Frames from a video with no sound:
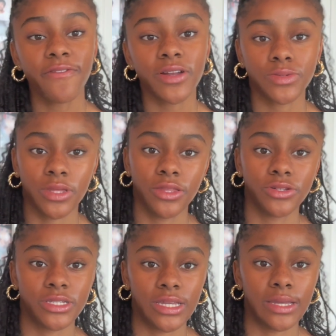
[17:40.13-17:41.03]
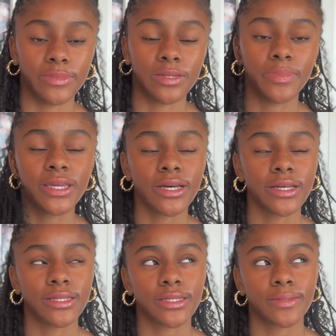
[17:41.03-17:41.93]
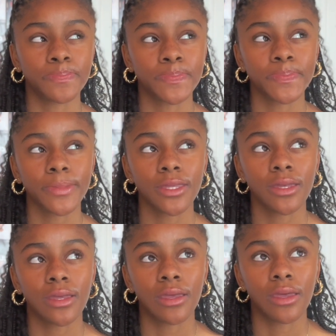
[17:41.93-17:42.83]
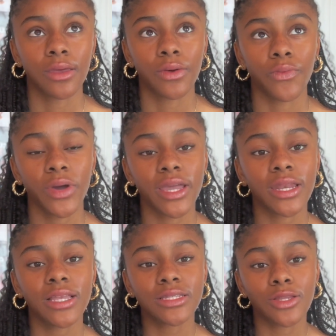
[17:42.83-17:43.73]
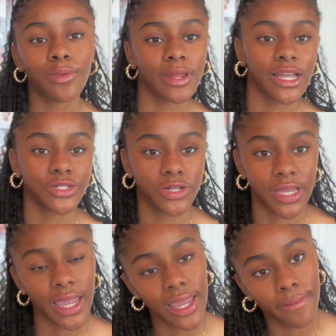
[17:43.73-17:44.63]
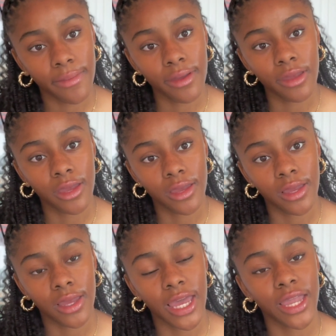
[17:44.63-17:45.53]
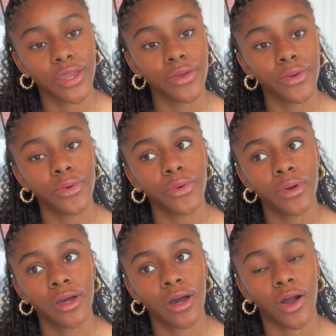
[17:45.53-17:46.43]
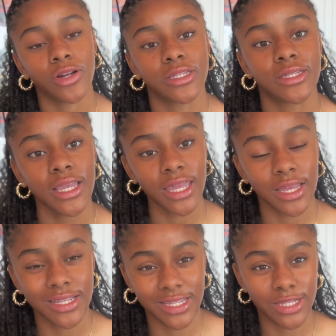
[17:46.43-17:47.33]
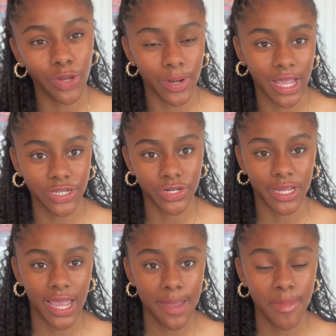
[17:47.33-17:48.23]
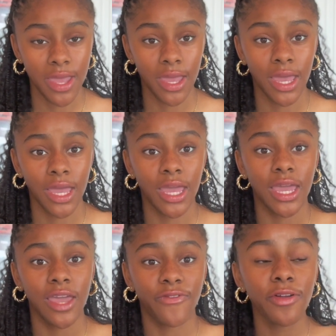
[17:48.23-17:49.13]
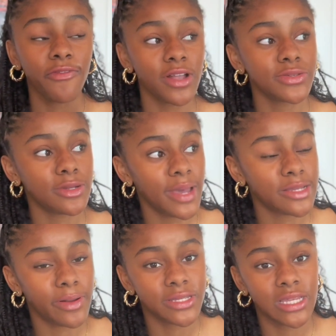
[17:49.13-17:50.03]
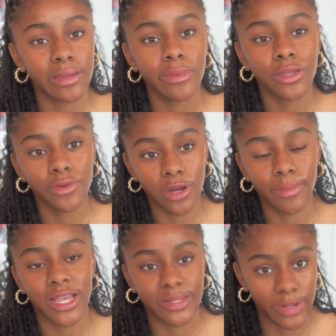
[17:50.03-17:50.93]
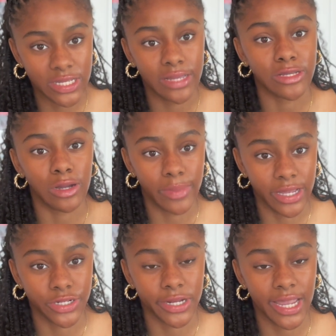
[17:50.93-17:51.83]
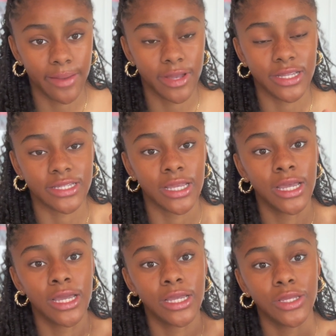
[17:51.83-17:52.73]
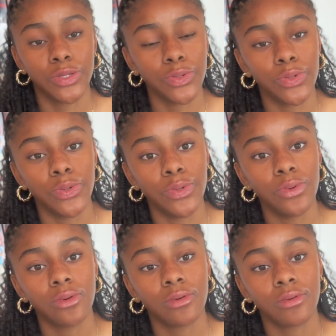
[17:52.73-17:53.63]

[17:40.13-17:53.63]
friends with other teams, because when it's nobody at your game and you are sick because there's nobody at your game, if you're friends with the basketball team, you know the basketball team is gonna be at your game because you